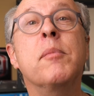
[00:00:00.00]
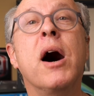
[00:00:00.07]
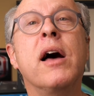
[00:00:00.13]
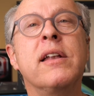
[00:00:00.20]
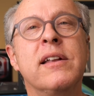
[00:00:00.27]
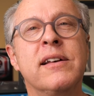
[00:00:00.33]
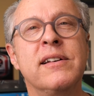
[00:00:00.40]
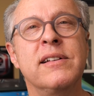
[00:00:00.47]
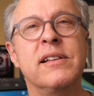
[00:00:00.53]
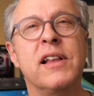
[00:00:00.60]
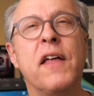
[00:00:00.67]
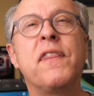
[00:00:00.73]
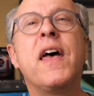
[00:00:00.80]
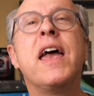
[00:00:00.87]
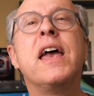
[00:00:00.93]
on,
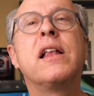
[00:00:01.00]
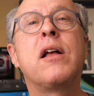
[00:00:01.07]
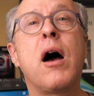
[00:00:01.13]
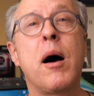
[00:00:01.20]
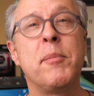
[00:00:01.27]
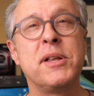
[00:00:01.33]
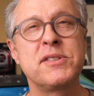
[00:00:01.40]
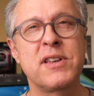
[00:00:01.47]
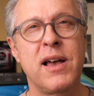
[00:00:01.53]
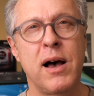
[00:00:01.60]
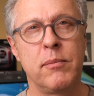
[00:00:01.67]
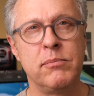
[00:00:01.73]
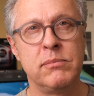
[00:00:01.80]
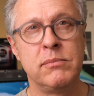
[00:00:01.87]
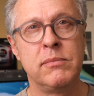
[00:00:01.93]
let the hate comments
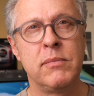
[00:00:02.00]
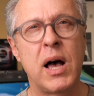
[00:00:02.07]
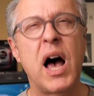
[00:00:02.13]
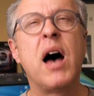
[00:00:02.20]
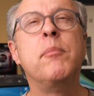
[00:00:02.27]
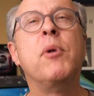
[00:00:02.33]
come. I'm